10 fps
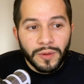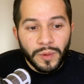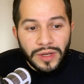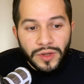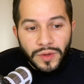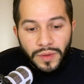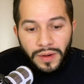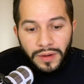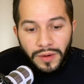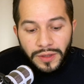when you
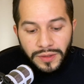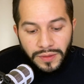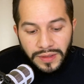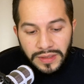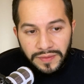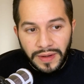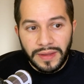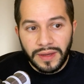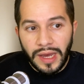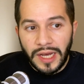are going to identify
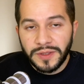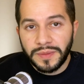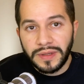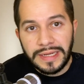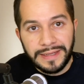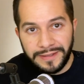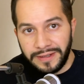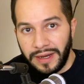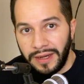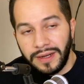the customer
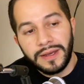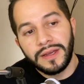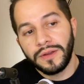inside,